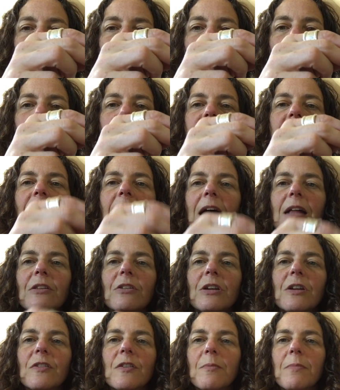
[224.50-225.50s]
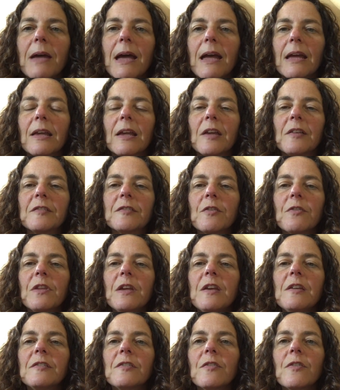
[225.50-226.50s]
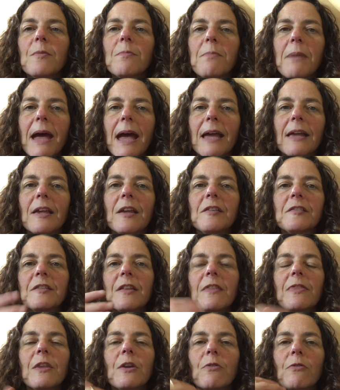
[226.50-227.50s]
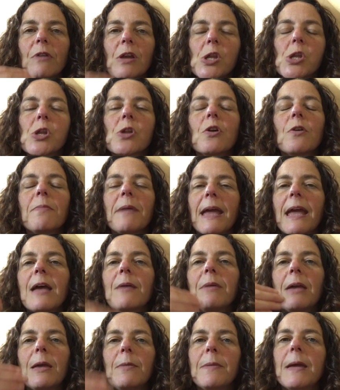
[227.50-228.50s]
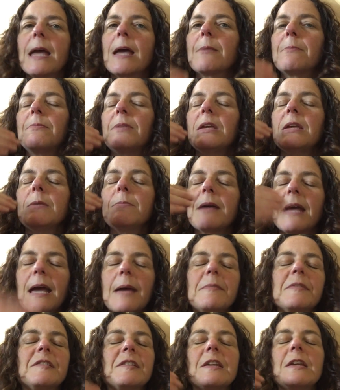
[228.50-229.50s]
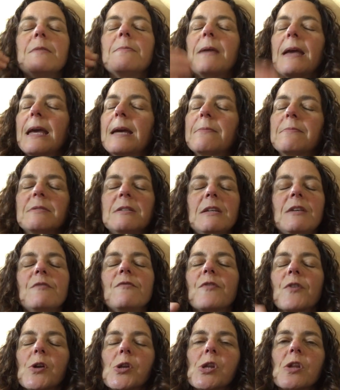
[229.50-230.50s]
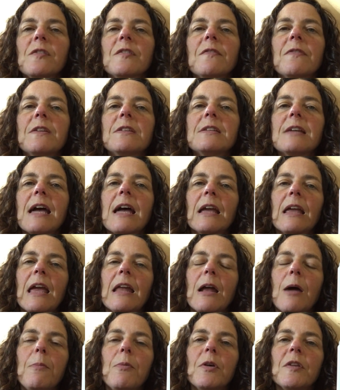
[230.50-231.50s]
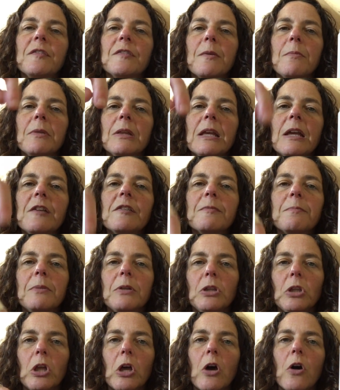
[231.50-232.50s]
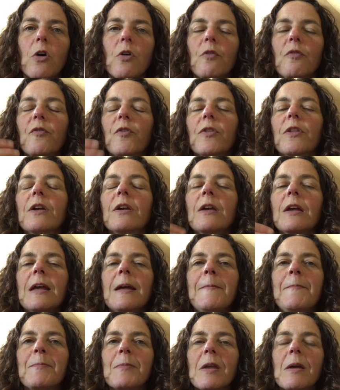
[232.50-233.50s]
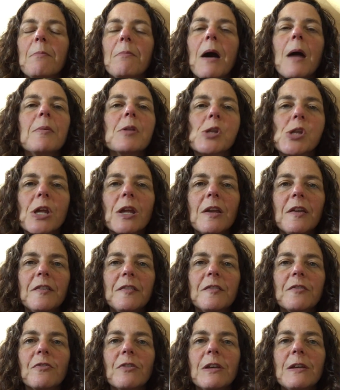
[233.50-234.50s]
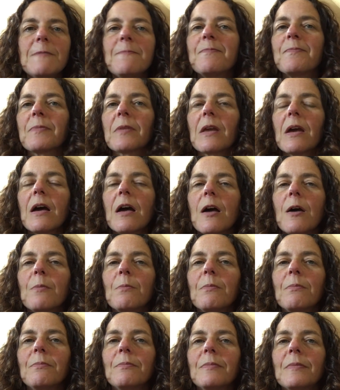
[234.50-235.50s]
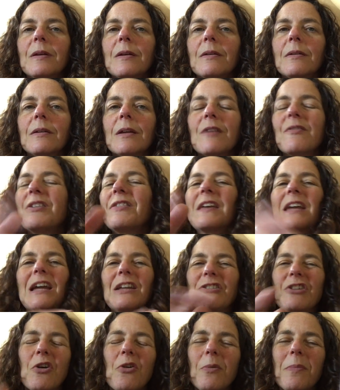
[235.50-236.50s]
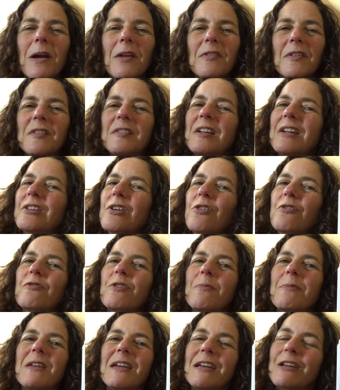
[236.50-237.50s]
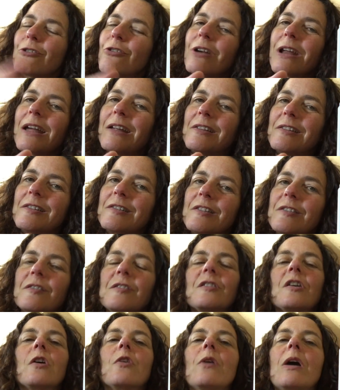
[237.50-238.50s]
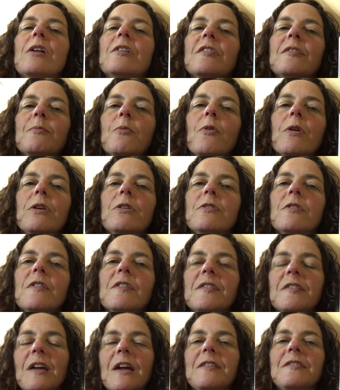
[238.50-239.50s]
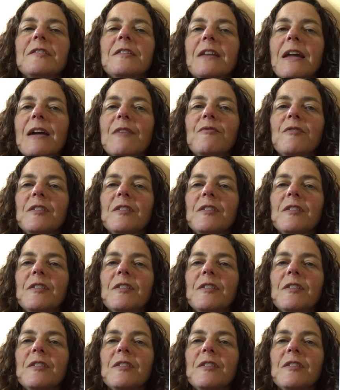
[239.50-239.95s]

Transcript: It's got, look at the backing. So these are the backings that the original Pam A, Pam B, Pam C, Pam D versions of the deck, and I'll put some links below for the publishing history. Everything I know about this, I know from the internet, so I'll just point you to the sites that I've